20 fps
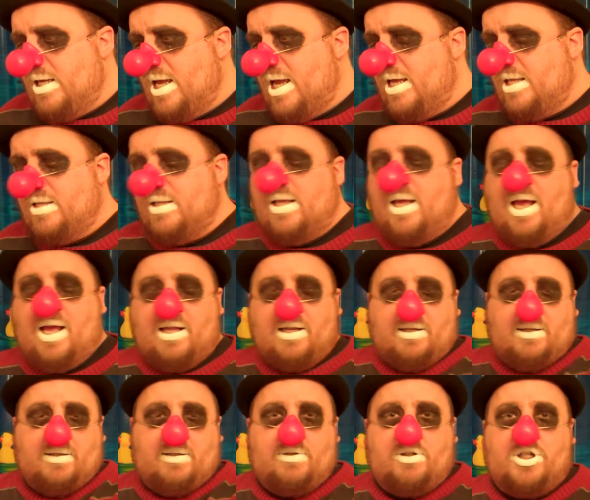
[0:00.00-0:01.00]
and,
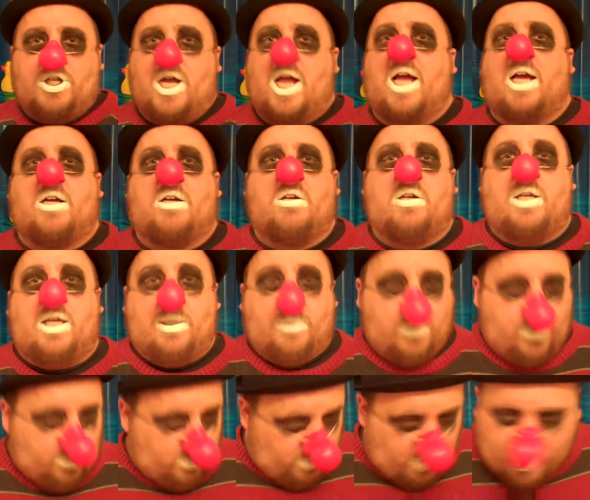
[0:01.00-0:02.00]
and Jack
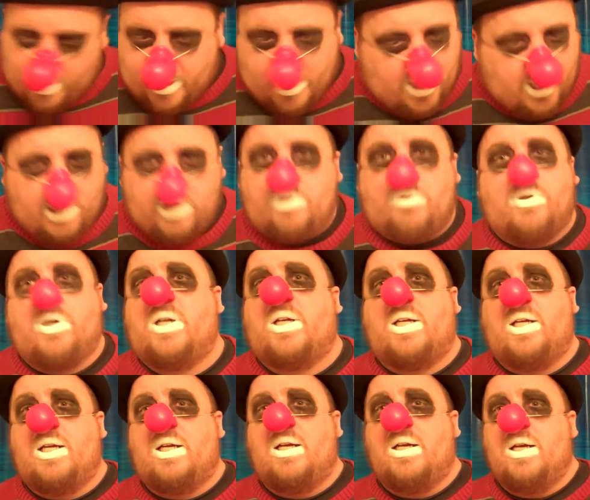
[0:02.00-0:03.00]
keeps drinking and
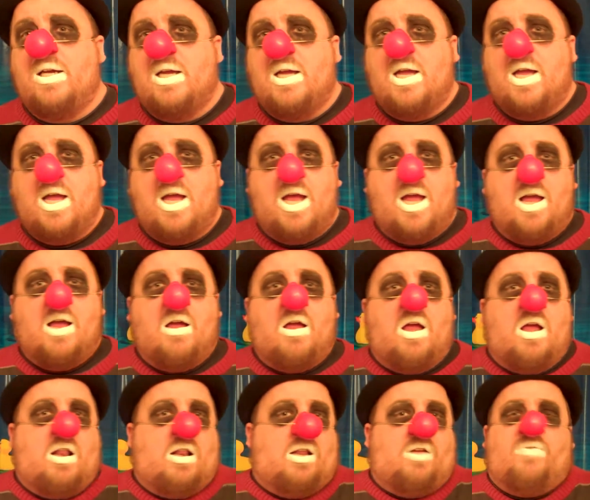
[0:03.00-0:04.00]
drinking,
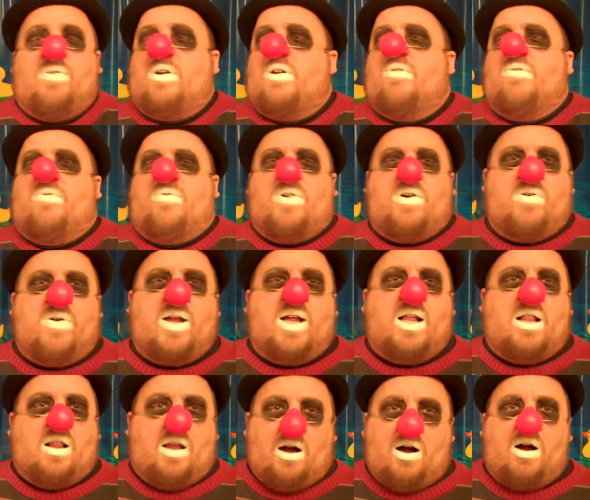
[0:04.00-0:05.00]
living a
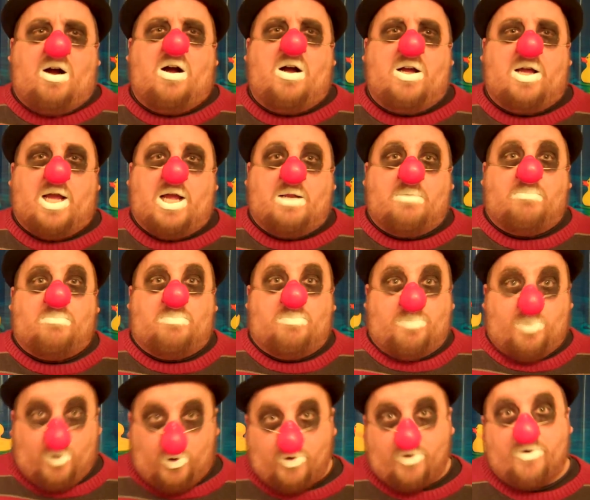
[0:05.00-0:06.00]
very long and
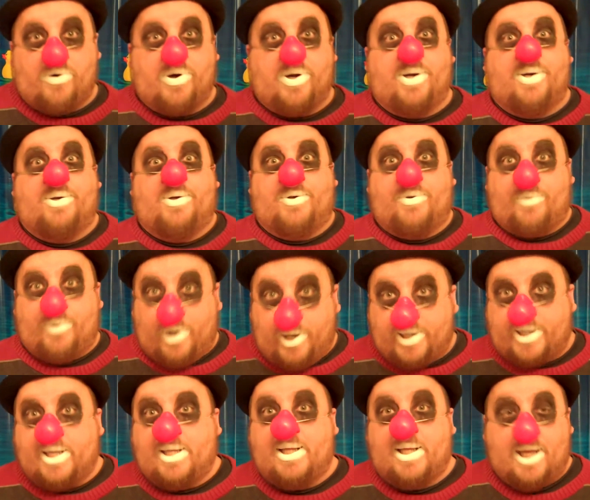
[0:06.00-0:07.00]
boring
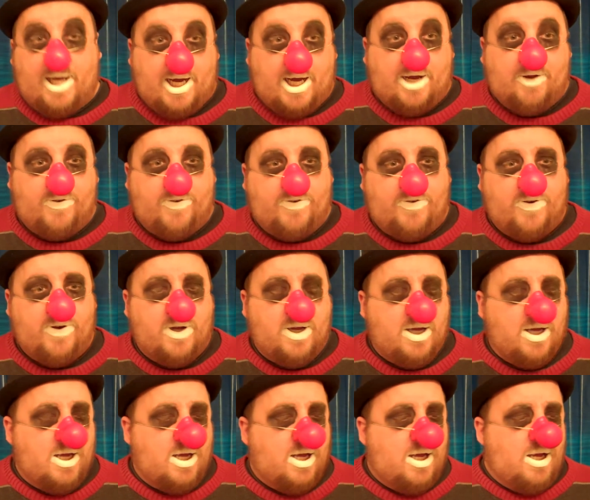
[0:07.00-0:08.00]
drunken life
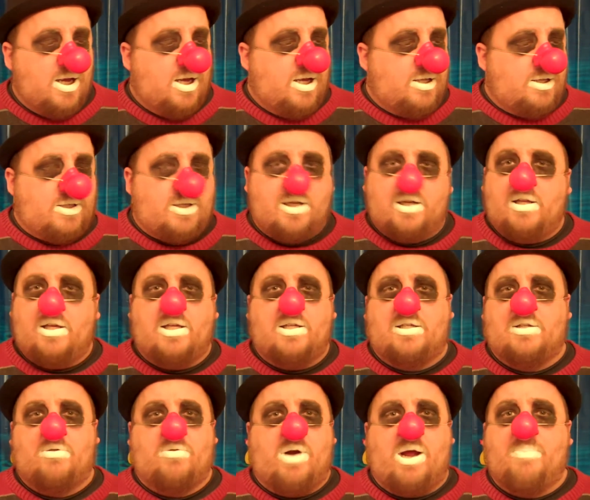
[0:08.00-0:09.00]
till
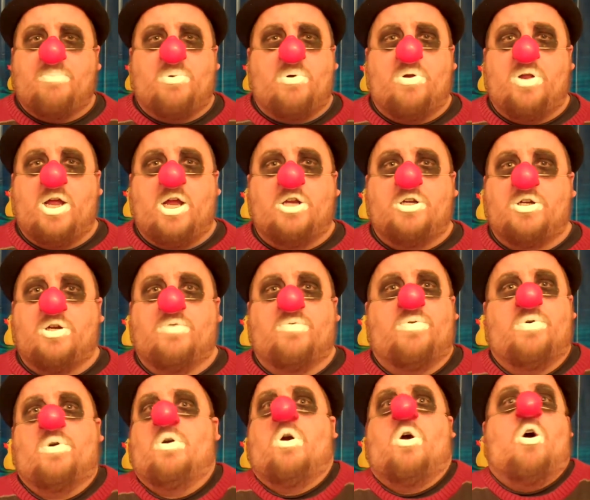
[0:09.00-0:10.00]
he's the ripe old age
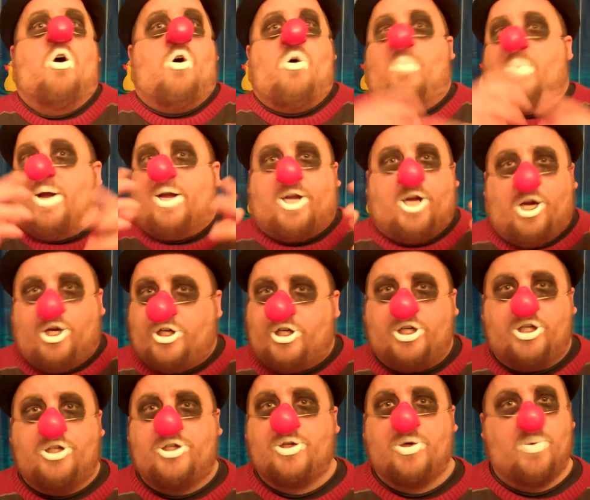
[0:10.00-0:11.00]
of, oh my
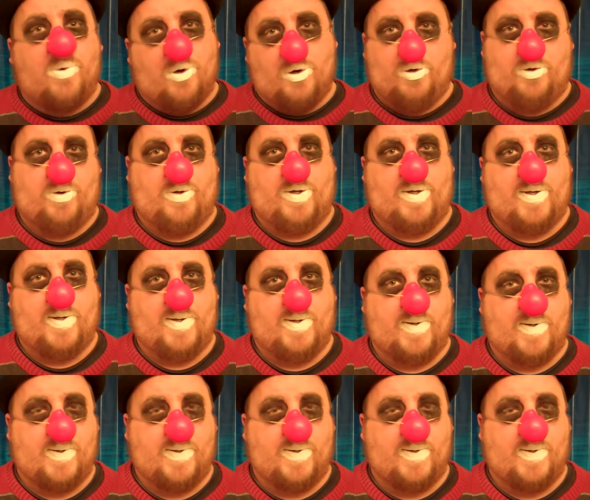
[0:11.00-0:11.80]
gosh, he's so old.